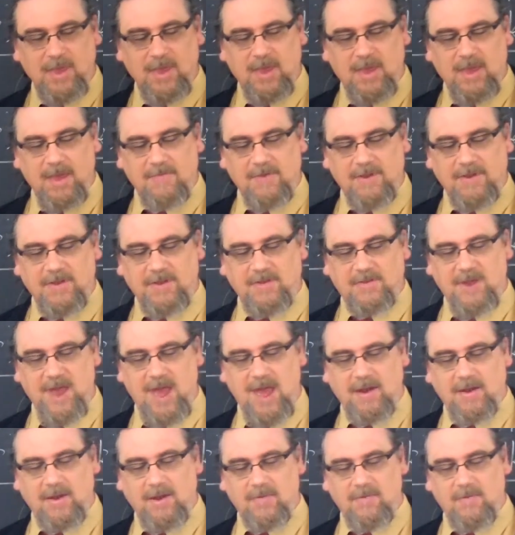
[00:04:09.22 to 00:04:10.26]
if it does
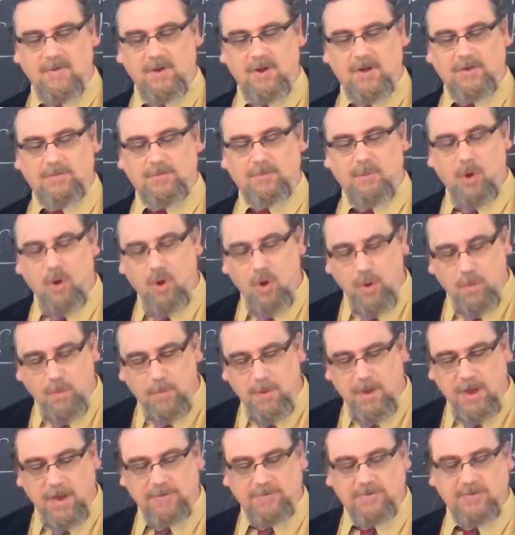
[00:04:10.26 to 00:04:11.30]
not convert its
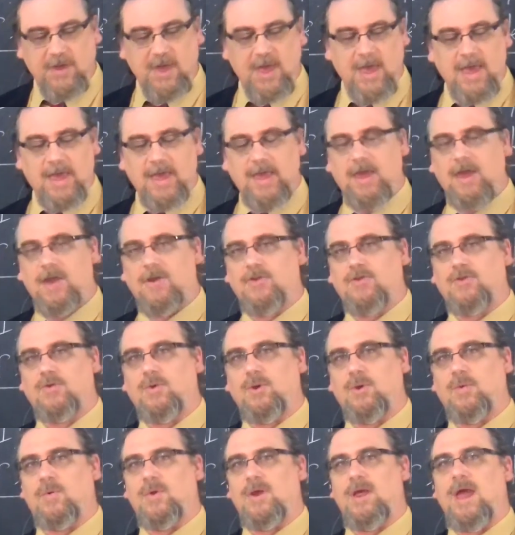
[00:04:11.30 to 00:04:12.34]
purpose into
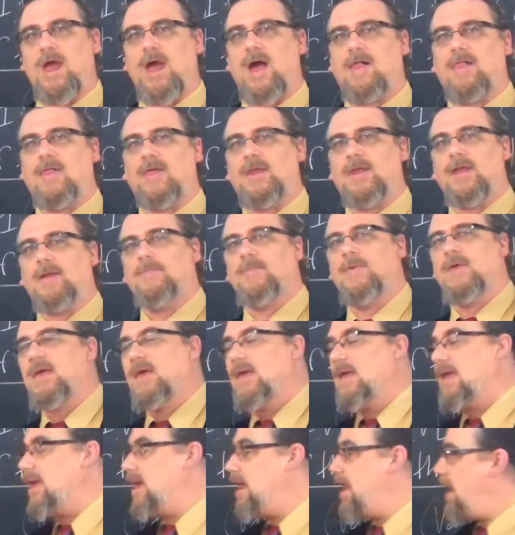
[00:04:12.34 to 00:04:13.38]
a reality,
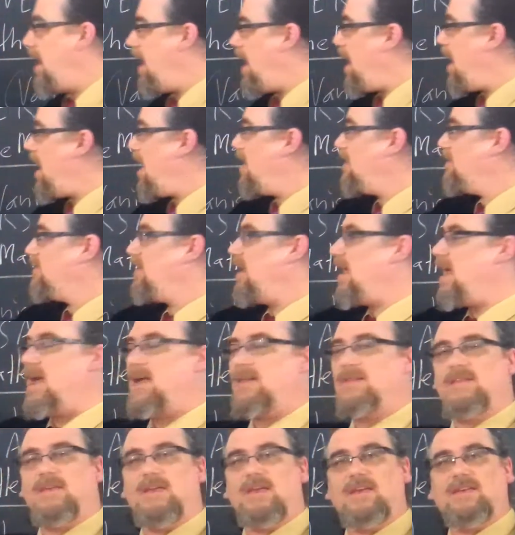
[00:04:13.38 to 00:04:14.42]
it has
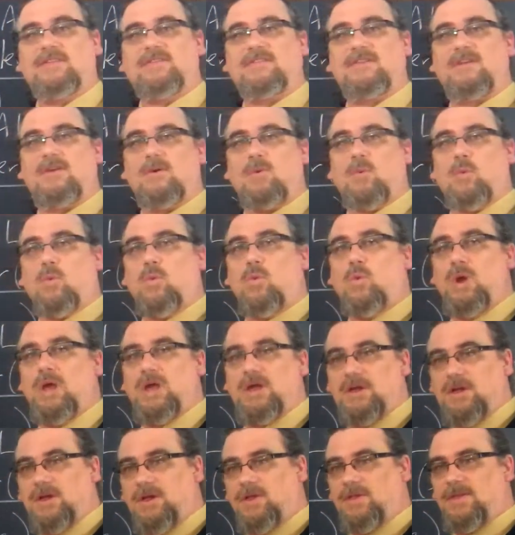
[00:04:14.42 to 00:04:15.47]
at least
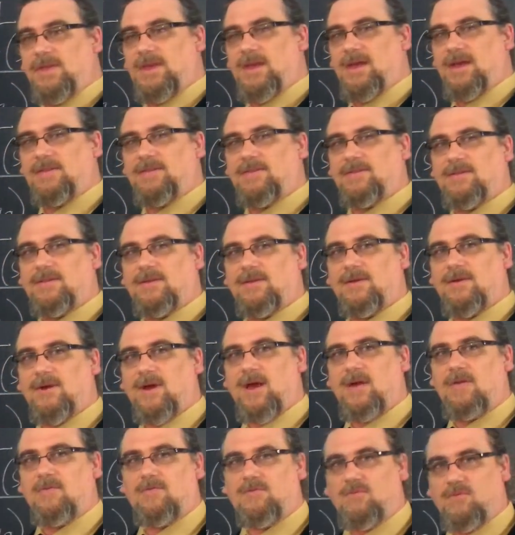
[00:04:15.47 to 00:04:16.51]
willed it,
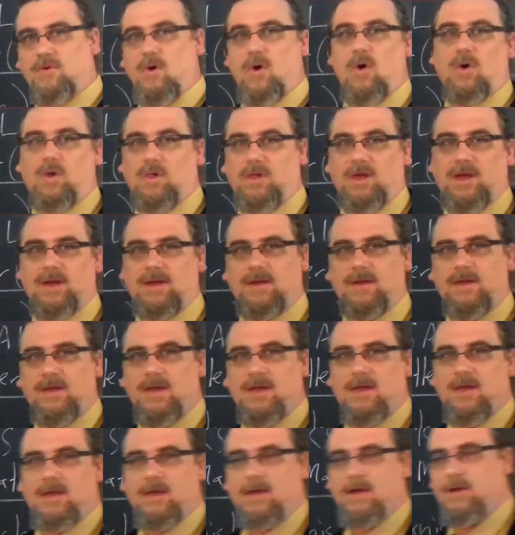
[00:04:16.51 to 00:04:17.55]
right? Wollen
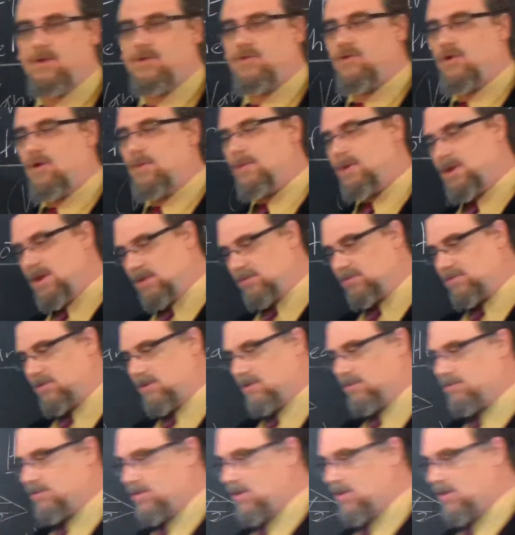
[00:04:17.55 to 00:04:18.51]
in German is, is